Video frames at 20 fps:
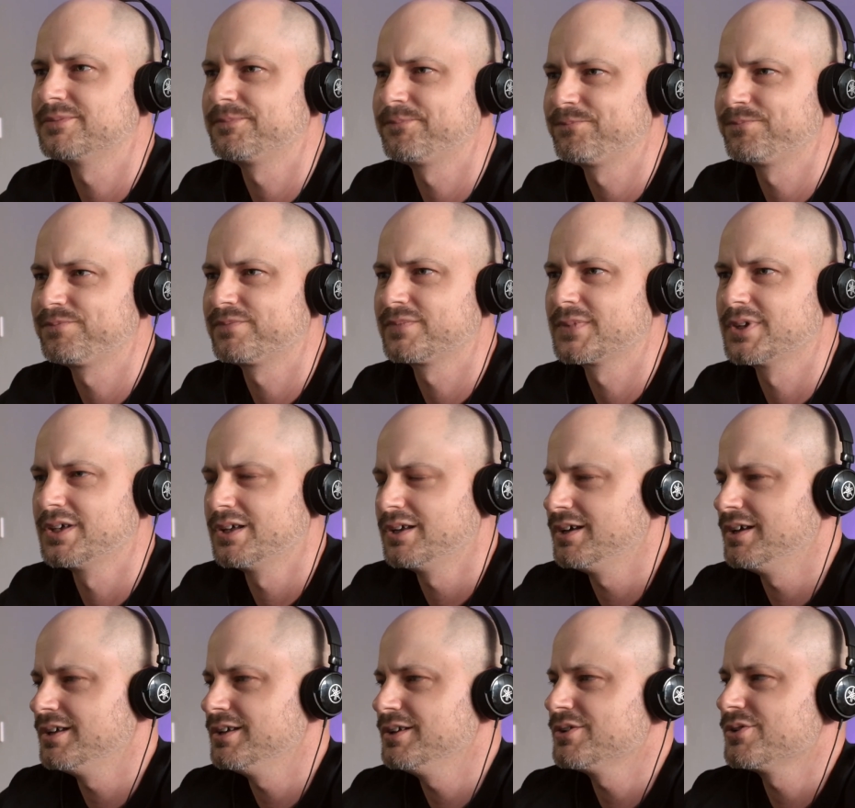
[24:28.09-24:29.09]

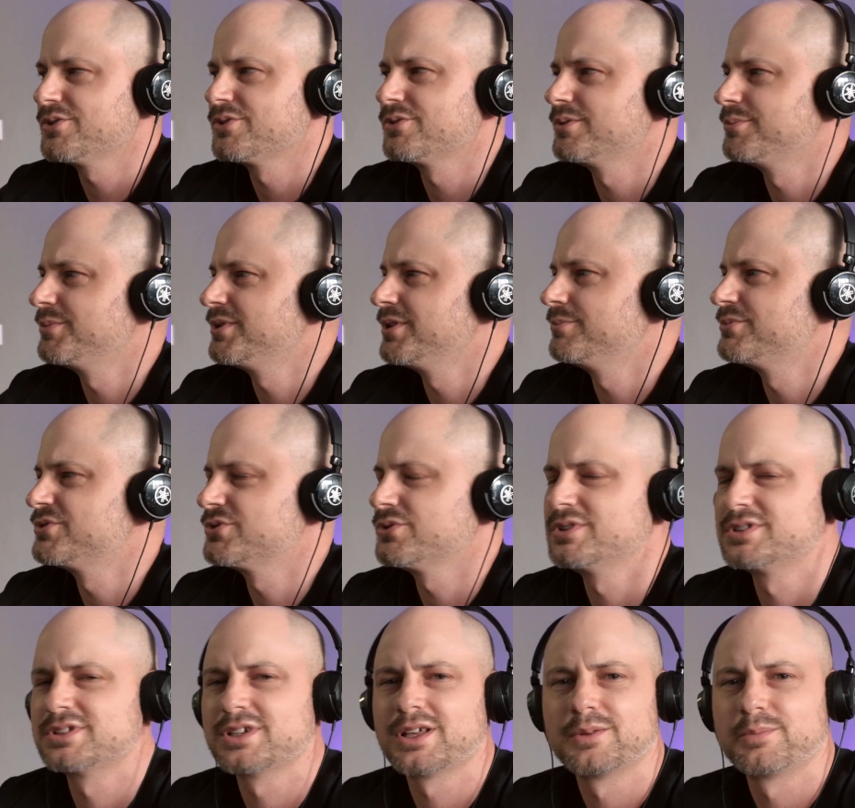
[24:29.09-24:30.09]
I don't know. I mean, I'm sure
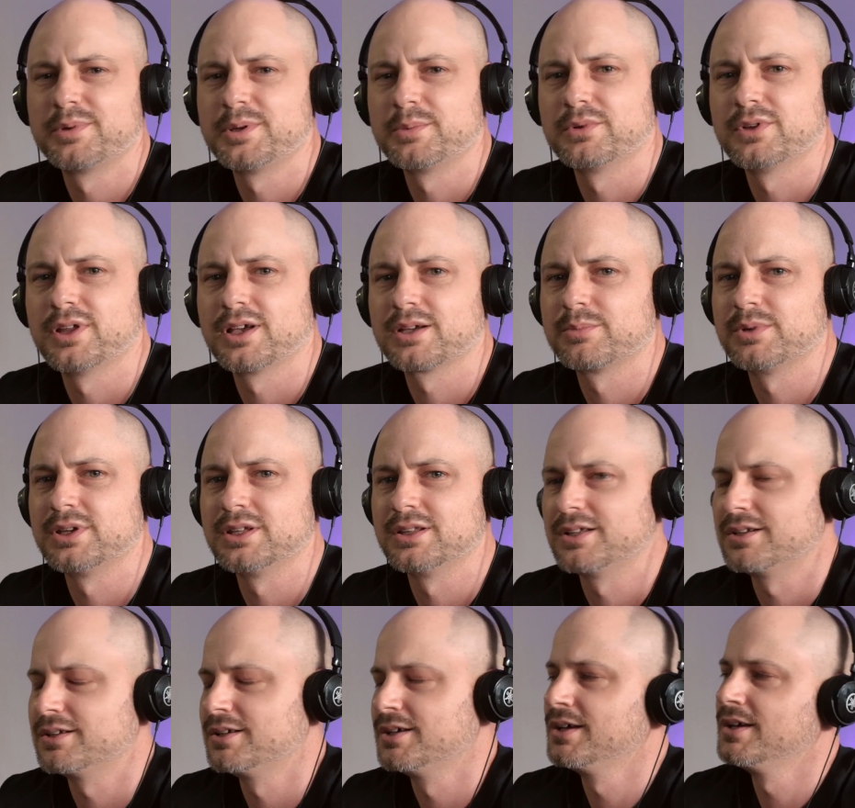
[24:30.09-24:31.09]
there's other people like me
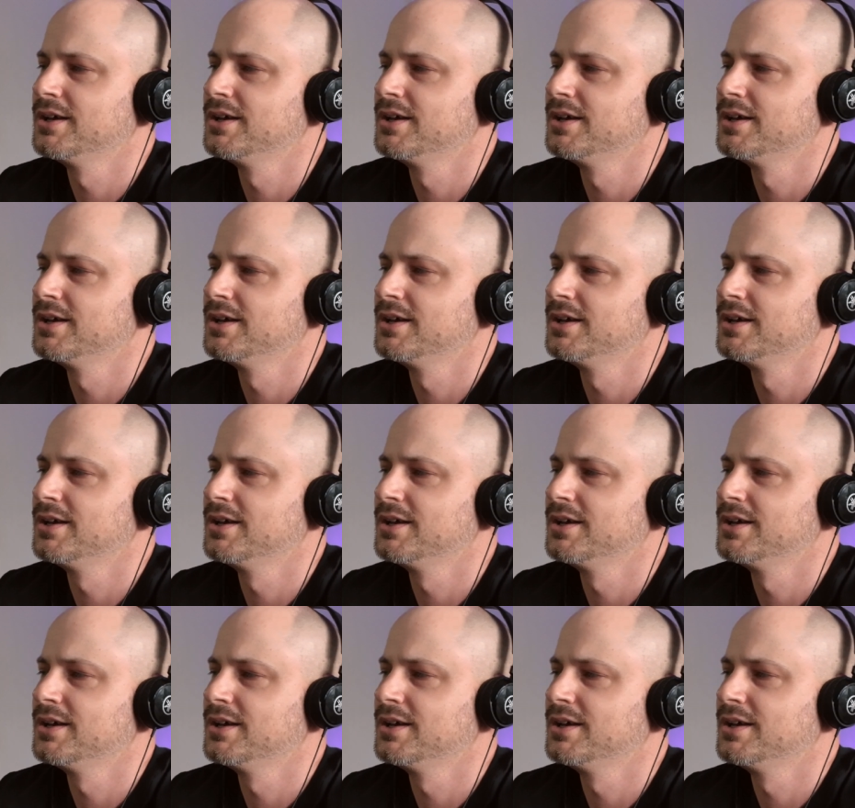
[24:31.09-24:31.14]
that